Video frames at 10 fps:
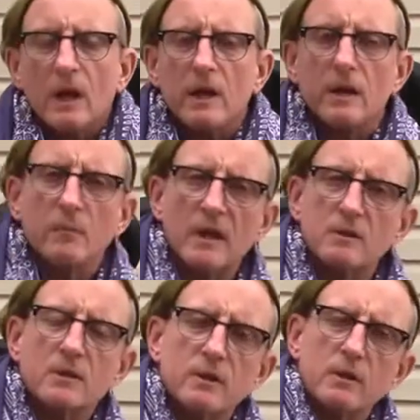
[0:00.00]
He
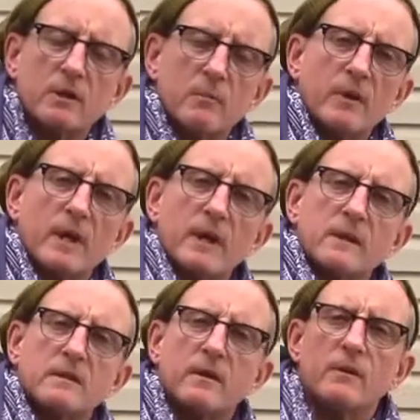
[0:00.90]
basically looked at me and
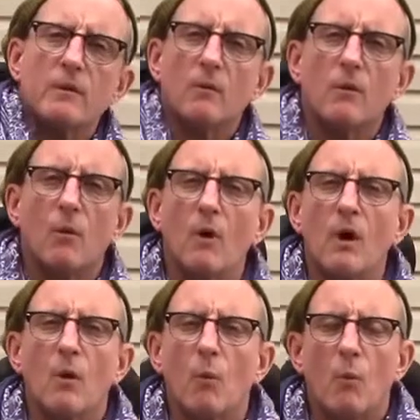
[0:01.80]
he said, you know,
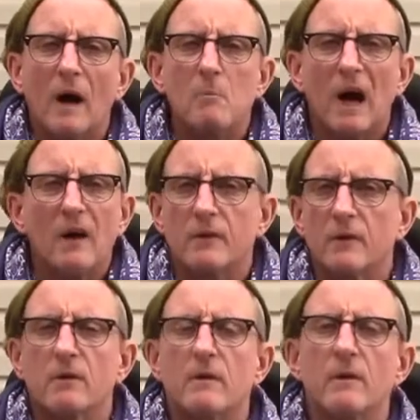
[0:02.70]
why bother?